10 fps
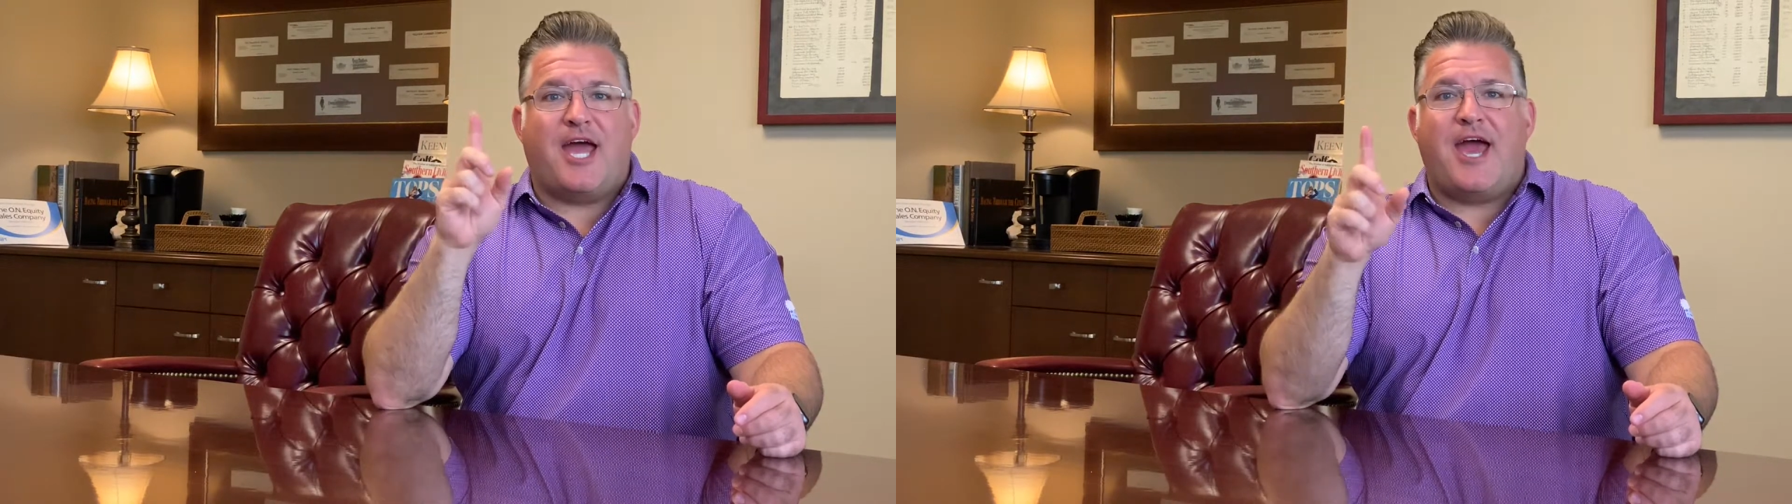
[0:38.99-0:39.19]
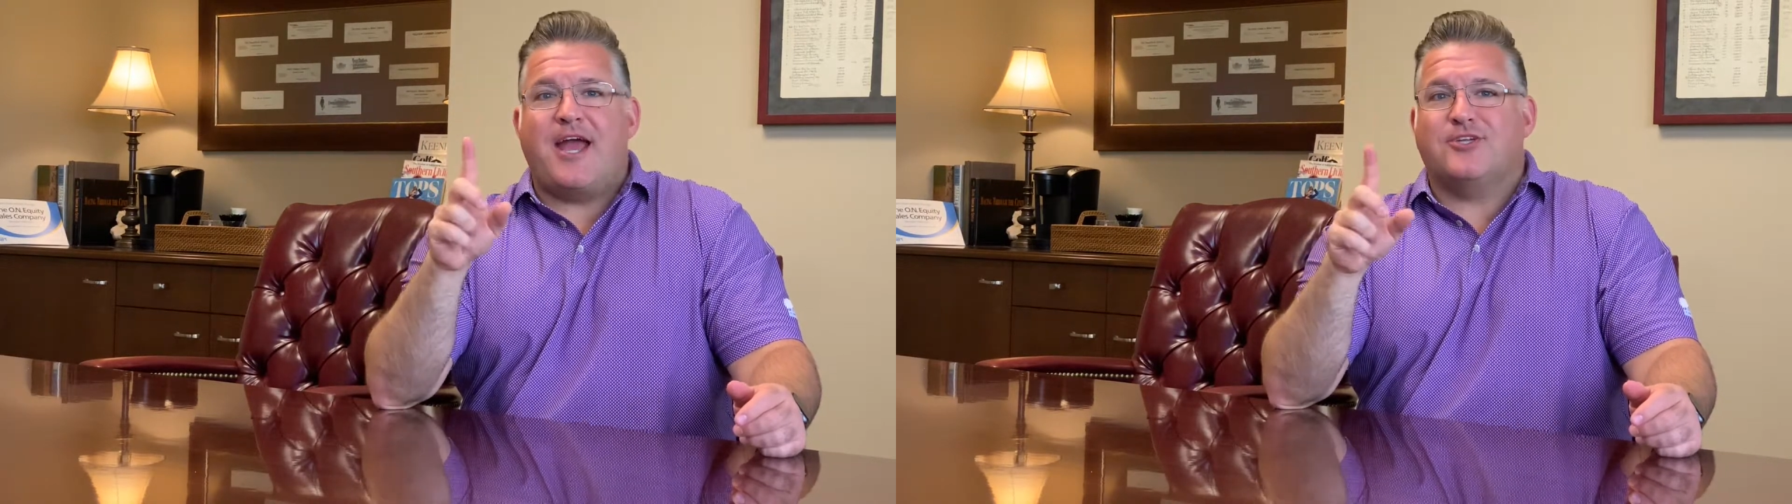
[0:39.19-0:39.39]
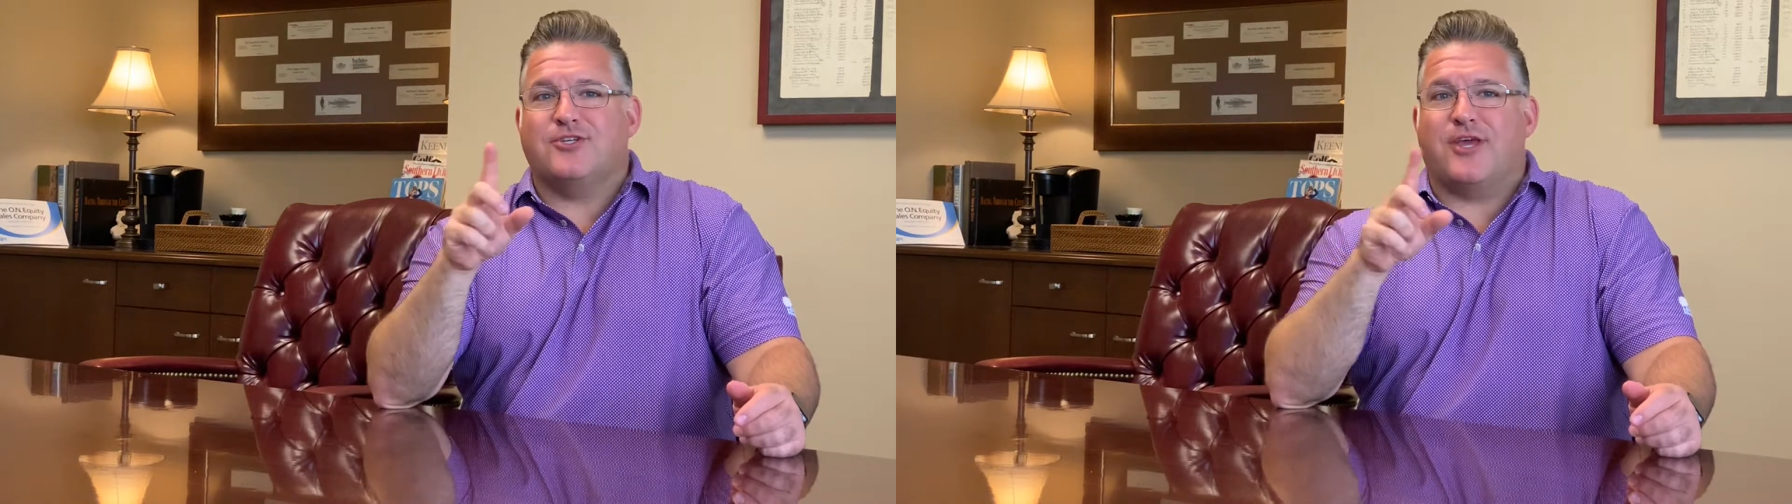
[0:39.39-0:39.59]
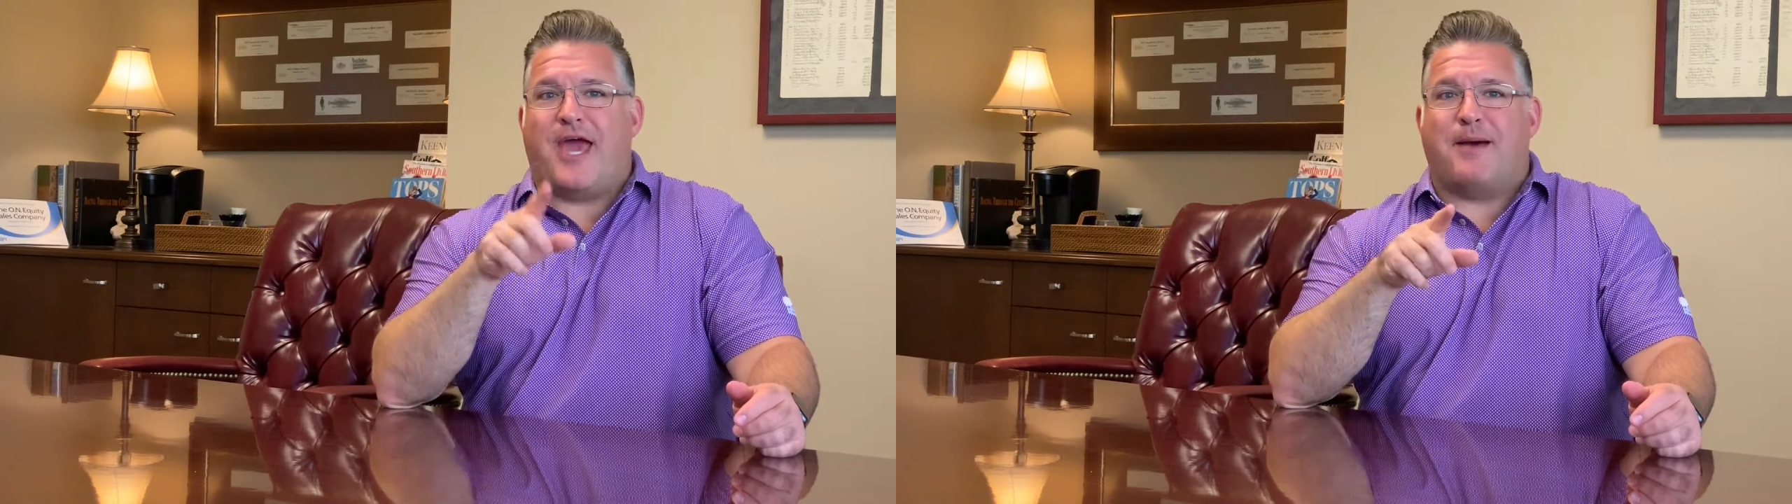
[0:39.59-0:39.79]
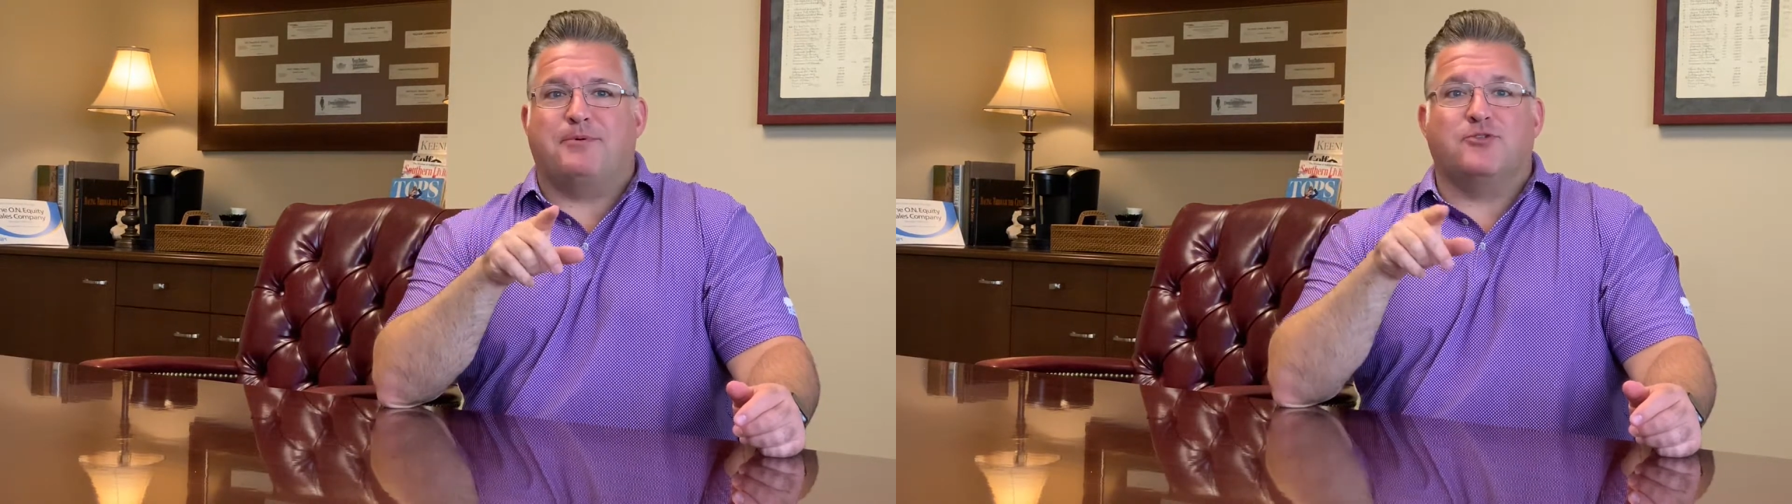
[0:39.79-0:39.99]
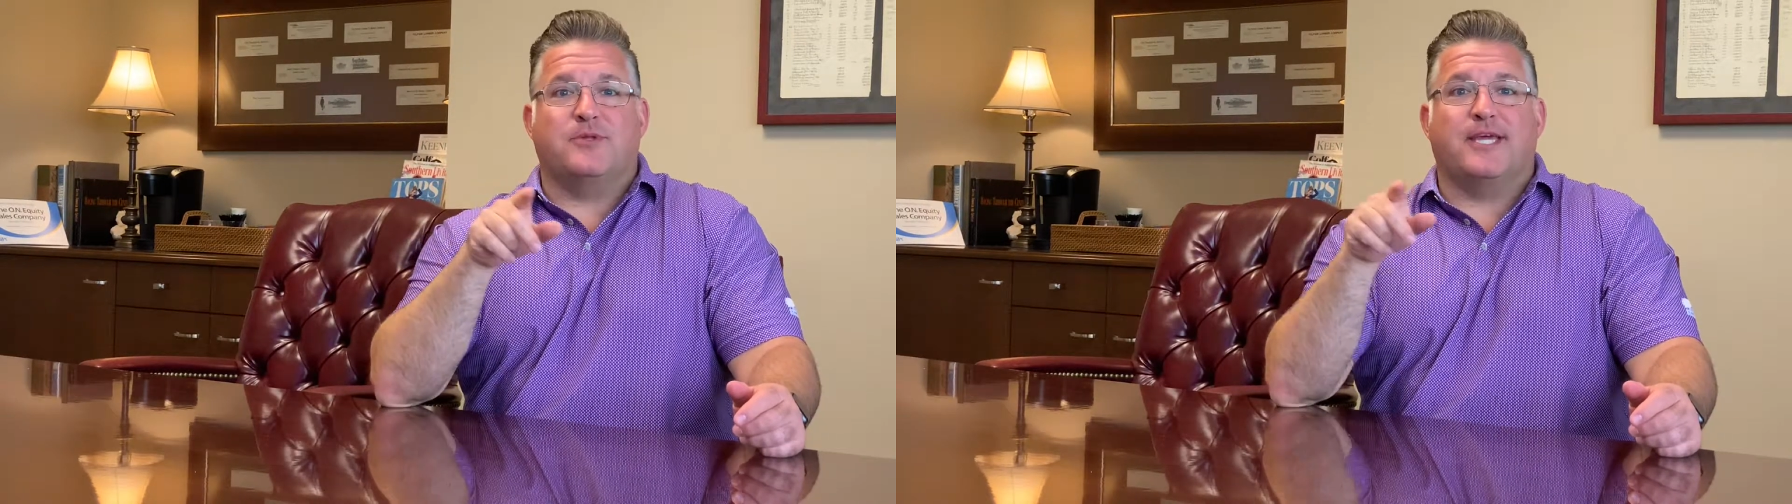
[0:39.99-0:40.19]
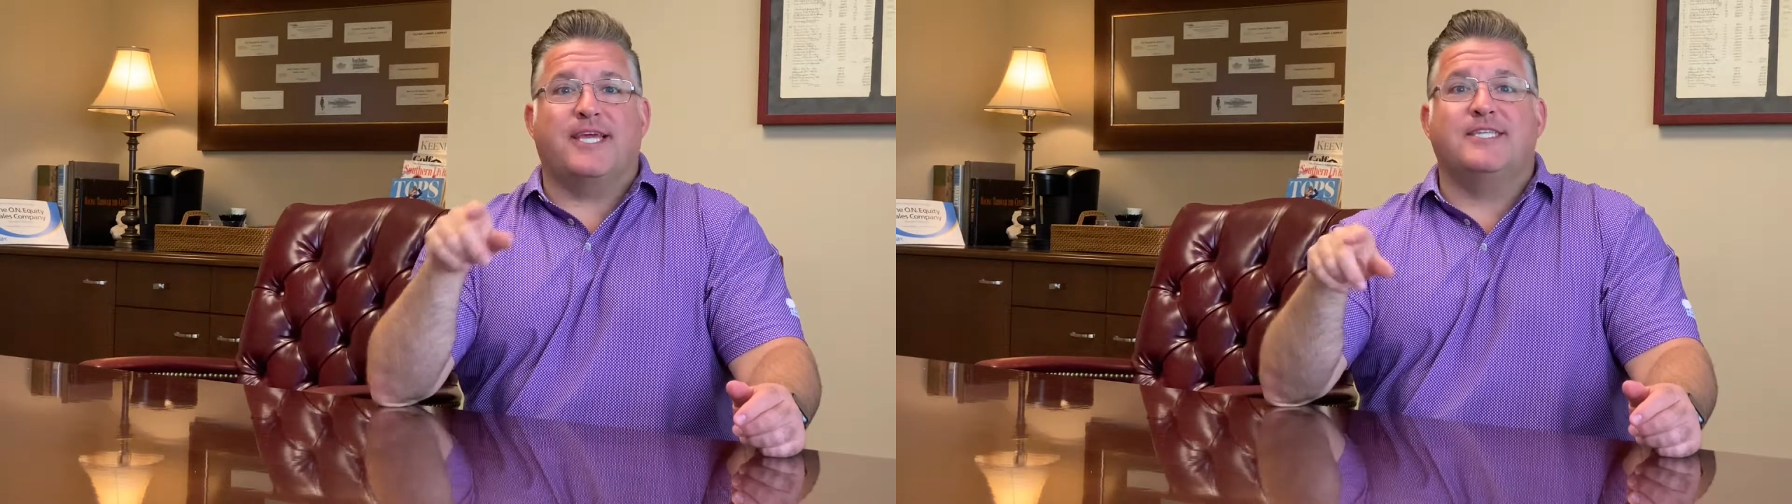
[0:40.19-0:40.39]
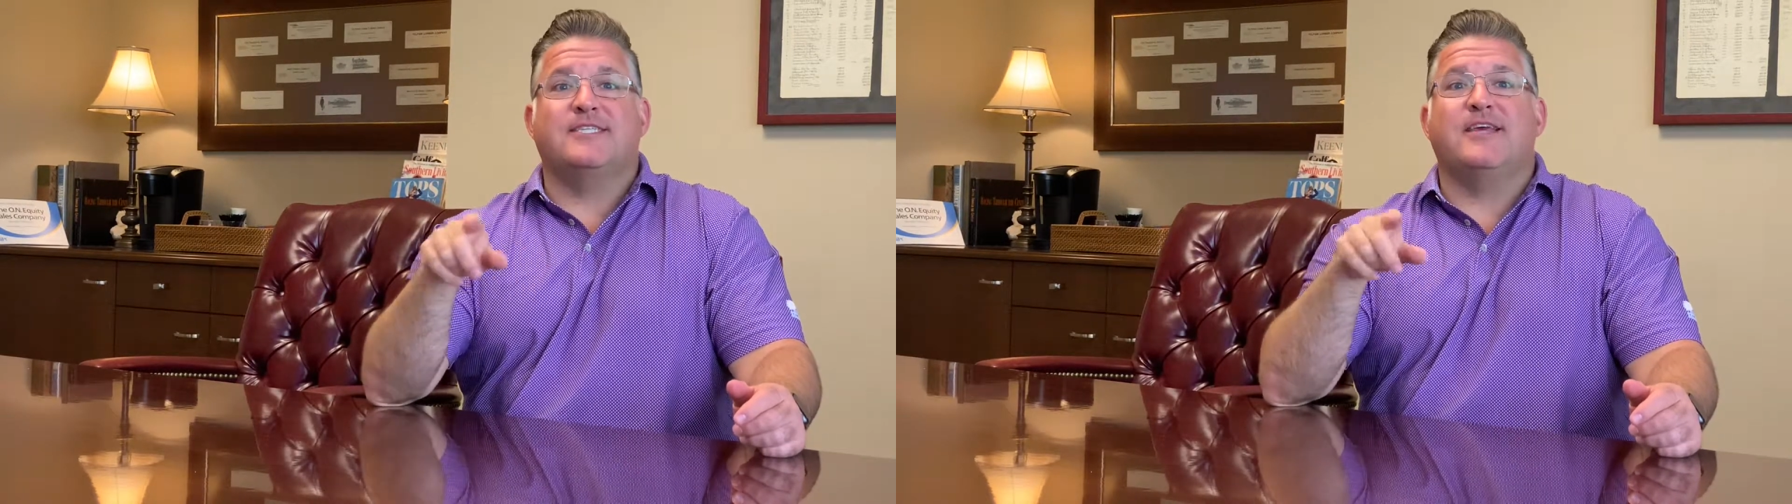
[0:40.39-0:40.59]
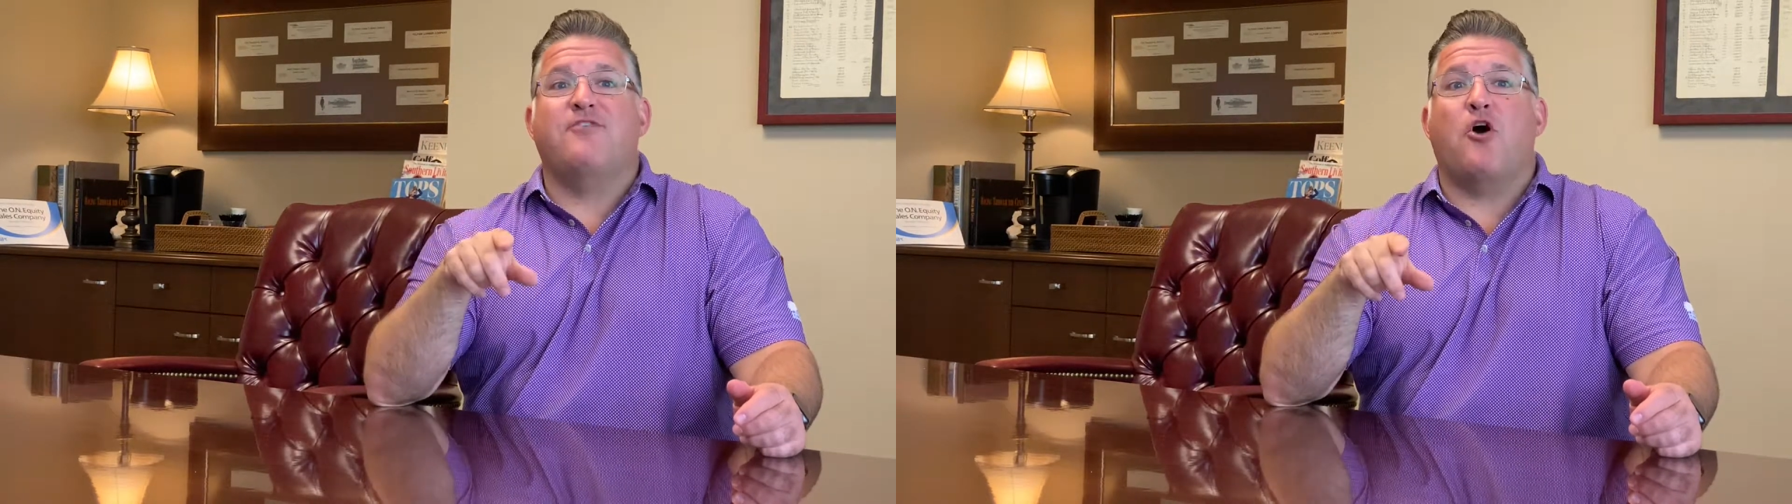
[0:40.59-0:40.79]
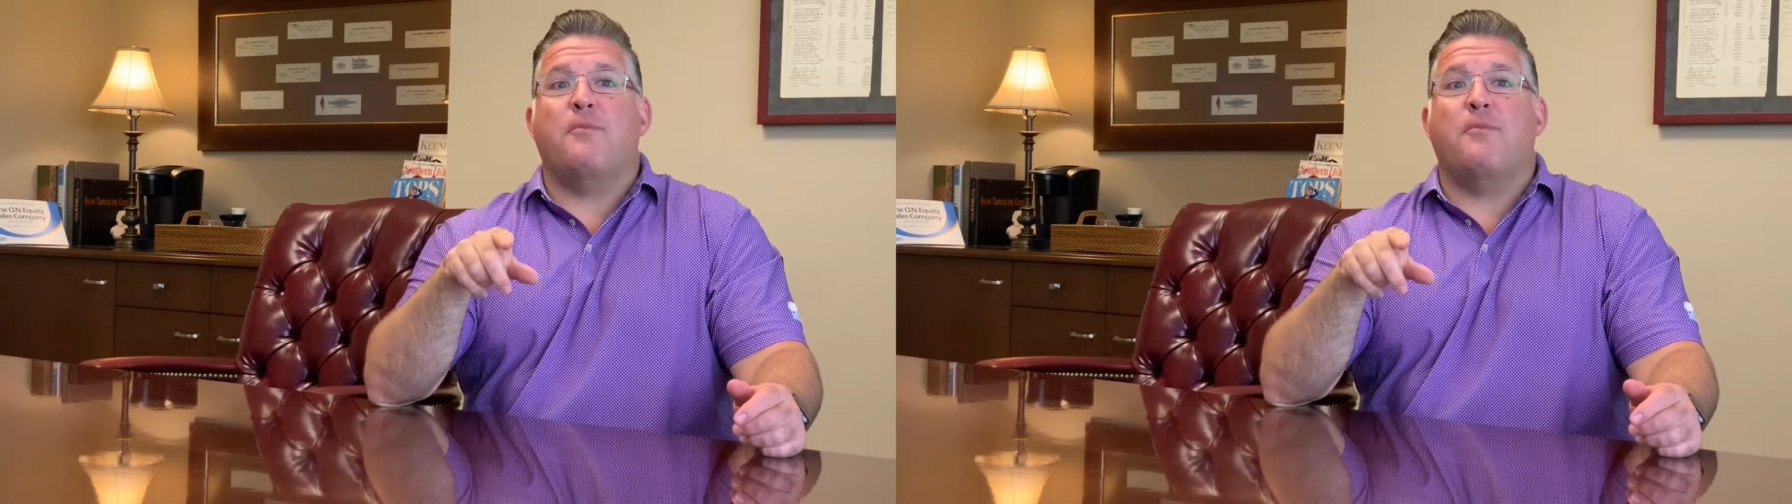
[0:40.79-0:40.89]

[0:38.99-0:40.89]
actually happens when the kids leave home